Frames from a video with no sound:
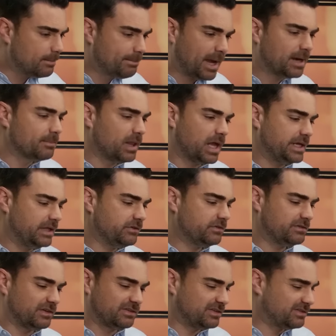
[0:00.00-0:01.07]
bottom line
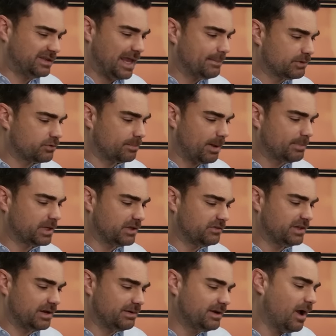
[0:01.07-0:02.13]
is, does this damage
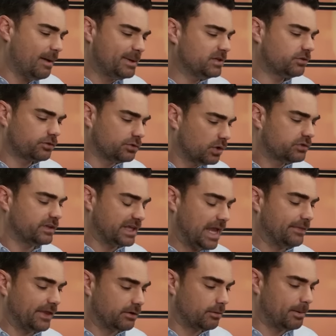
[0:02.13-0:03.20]
Republicans anyway? No, I mean, it just looks
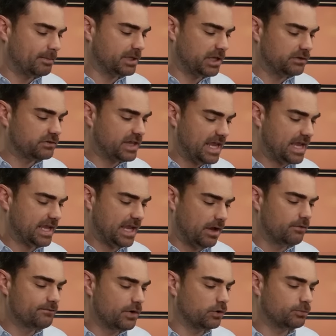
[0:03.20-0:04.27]
again like Republicans can't
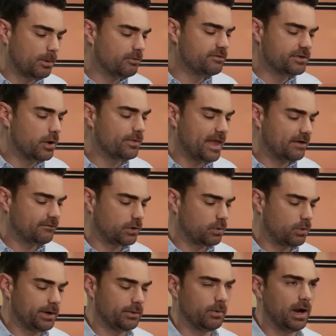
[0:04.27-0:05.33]
count votes, but we've known that for
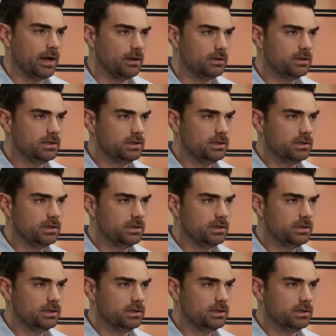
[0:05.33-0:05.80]
quite a while.